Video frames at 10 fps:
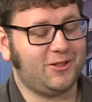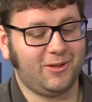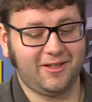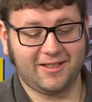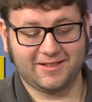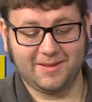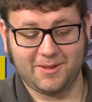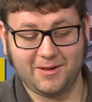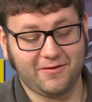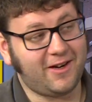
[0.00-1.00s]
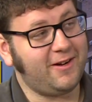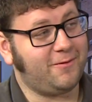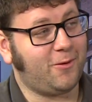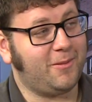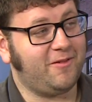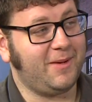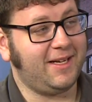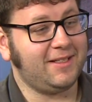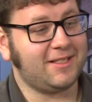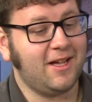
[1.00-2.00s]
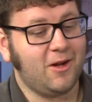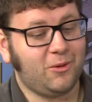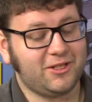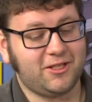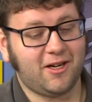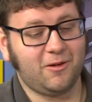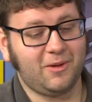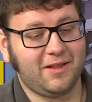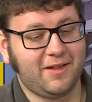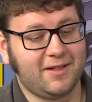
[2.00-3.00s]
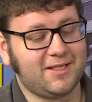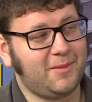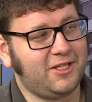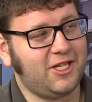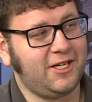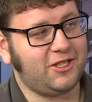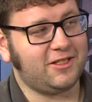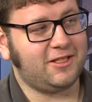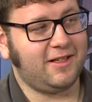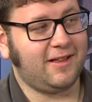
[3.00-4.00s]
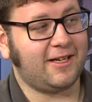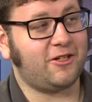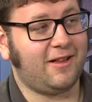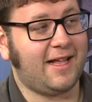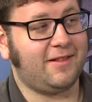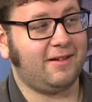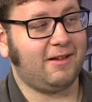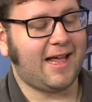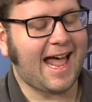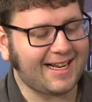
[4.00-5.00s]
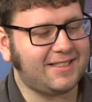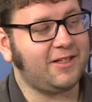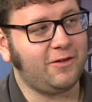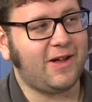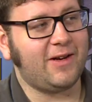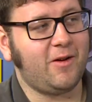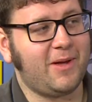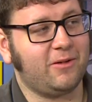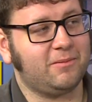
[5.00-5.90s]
Twitter. It seemed to be very informative meetings. We'll start with some of the changes to the Electoral Act that you found out about.